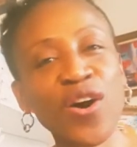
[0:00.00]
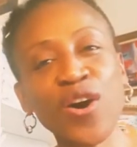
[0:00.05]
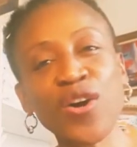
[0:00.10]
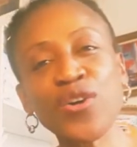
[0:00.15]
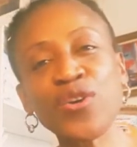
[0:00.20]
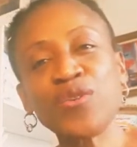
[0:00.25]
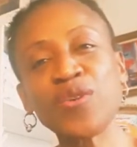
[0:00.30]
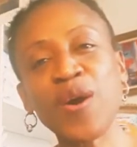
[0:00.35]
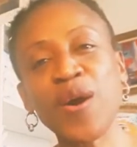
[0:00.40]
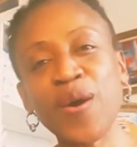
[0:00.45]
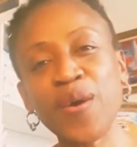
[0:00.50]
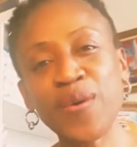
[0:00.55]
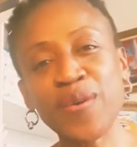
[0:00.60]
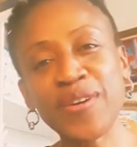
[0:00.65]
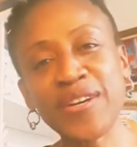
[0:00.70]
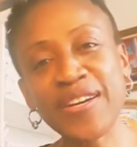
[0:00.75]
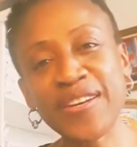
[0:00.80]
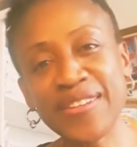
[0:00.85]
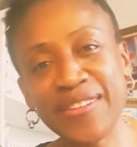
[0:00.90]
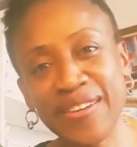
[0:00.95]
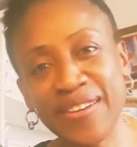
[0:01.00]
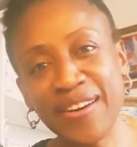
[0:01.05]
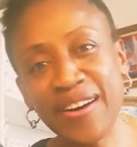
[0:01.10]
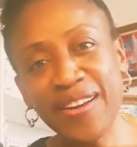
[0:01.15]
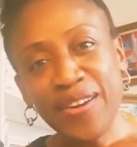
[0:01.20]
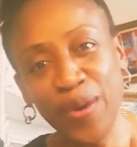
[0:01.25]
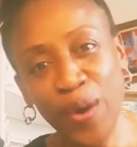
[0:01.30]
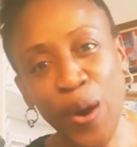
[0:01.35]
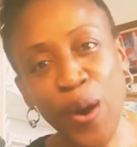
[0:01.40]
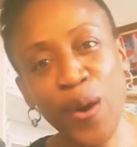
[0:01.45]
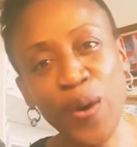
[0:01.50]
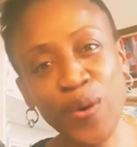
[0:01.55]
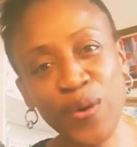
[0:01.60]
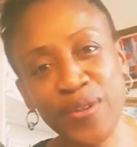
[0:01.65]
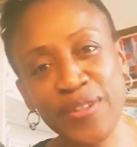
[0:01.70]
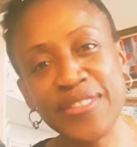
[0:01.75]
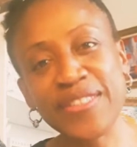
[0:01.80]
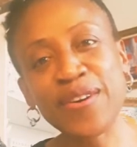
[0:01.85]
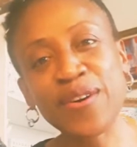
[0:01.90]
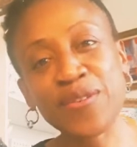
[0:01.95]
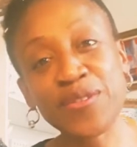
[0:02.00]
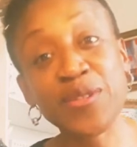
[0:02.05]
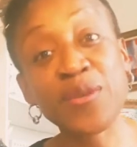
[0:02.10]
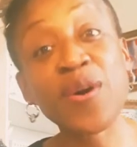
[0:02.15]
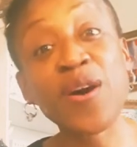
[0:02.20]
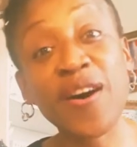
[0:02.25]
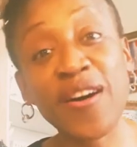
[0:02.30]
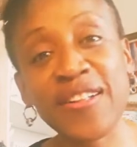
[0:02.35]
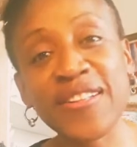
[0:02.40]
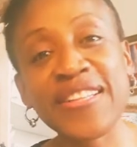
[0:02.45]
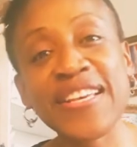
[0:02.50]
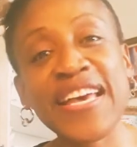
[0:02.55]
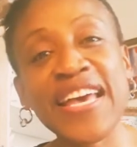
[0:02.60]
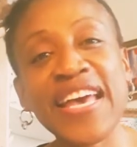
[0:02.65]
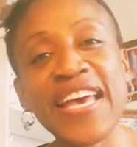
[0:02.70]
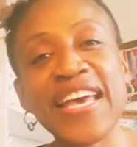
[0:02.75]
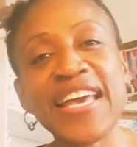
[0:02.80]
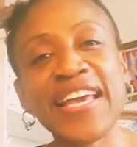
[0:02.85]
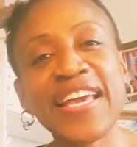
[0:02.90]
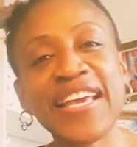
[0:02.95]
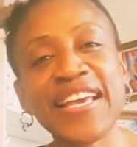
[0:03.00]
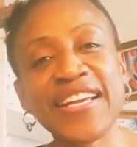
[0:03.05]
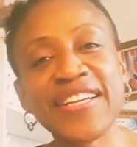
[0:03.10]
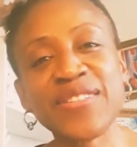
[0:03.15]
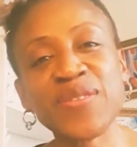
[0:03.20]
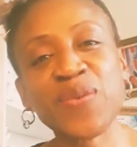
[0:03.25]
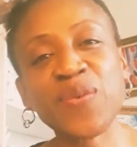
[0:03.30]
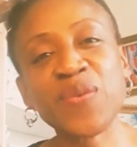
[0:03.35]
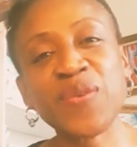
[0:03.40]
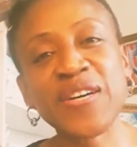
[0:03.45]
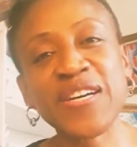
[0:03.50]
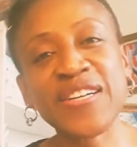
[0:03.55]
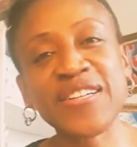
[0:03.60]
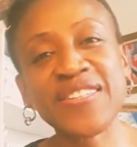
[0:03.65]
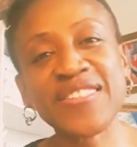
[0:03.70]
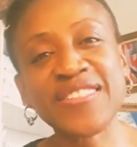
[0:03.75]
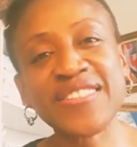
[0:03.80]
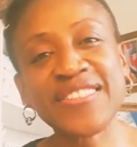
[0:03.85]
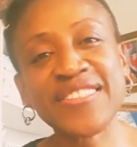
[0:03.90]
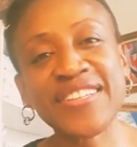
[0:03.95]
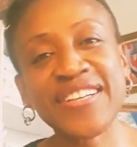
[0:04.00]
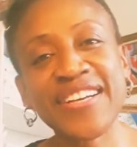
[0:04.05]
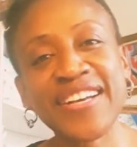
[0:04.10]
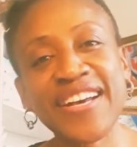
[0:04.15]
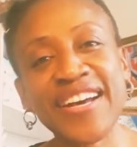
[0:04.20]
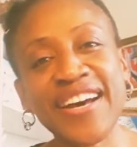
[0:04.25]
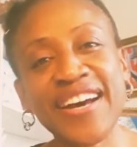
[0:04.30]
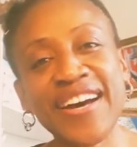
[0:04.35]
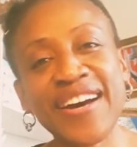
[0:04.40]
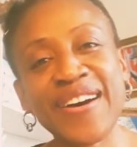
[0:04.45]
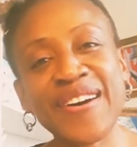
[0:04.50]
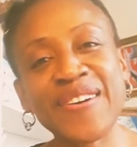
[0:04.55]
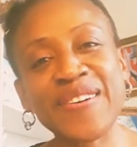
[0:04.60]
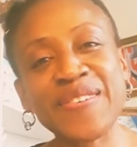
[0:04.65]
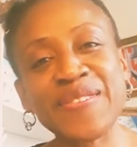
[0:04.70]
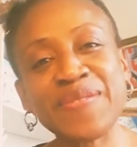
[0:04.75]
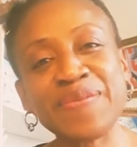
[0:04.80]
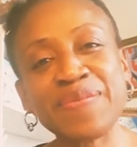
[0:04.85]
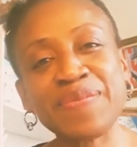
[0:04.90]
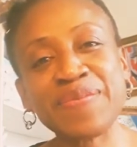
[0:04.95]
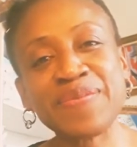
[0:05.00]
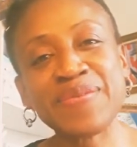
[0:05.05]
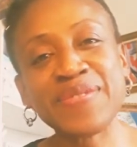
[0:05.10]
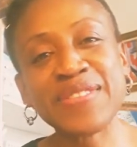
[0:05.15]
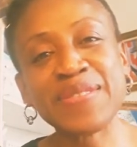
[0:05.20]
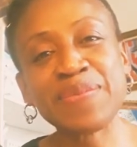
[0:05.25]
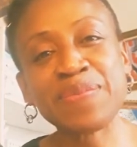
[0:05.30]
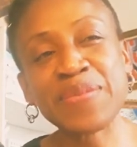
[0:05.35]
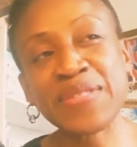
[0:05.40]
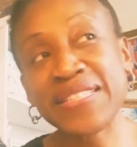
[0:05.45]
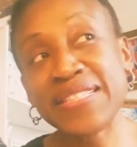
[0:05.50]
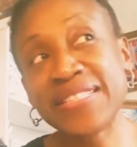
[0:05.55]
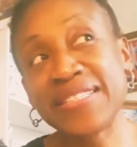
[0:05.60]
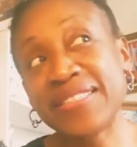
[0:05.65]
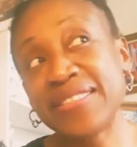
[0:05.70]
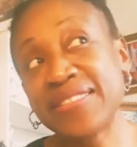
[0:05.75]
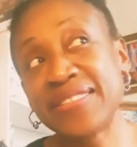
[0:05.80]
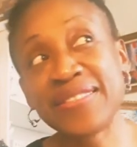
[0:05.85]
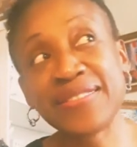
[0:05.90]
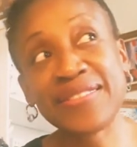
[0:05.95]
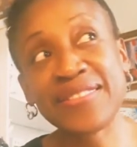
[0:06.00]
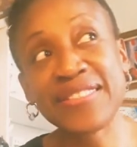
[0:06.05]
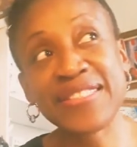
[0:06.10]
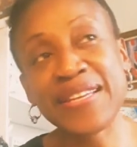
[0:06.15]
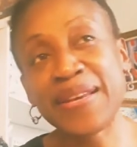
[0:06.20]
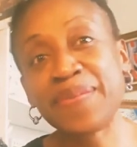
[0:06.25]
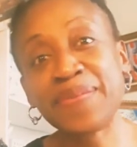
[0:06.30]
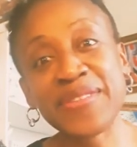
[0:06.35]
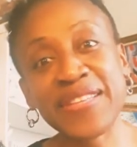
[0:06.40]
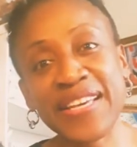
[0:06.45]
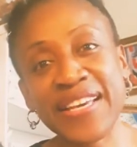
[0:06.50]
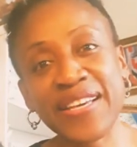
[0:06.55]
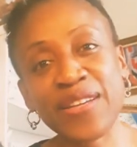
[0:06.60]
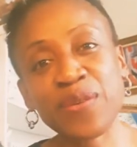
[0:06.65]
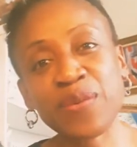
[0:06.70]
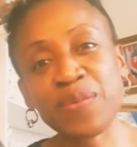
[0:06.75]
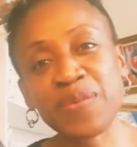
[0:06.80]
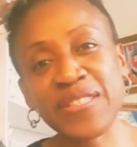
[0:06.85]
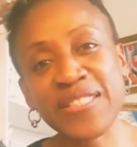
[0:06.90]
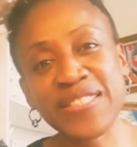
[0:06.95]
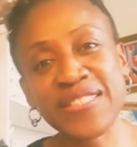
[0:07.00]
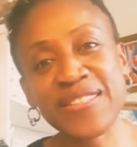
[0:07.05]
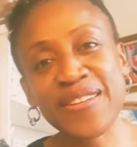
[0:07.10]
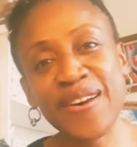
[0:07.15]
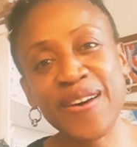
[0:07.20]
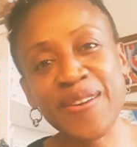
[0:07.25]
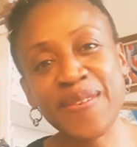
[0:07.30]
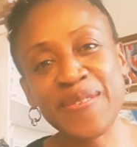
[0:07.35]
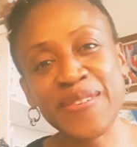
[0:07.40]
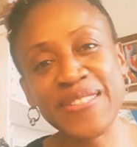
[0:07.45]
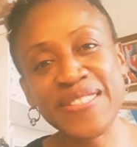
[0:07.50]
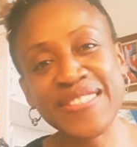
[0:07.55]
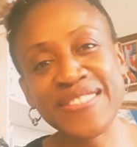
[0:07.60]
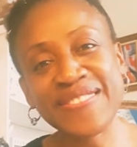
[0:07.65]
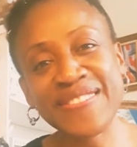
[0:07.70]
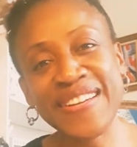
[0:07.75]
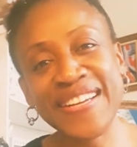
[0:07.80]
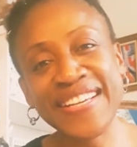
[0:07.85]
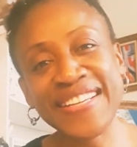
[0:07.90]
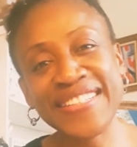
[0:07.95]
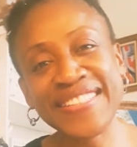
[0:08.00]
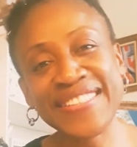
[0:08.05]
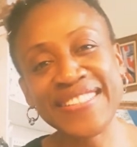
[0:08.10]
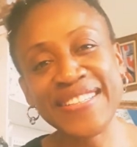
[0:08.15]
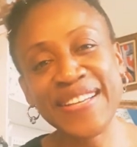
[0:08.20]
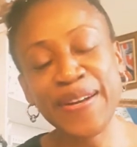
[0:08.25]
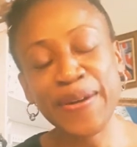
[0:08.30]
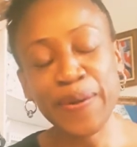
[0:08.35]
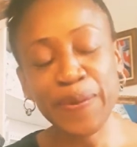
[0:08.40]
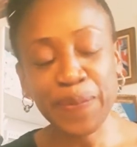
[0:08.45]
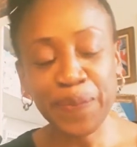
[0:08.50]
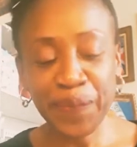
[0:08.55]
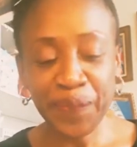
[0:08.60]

gros, on a whole, overall, it will be the same thing. It will be synonymous, right? So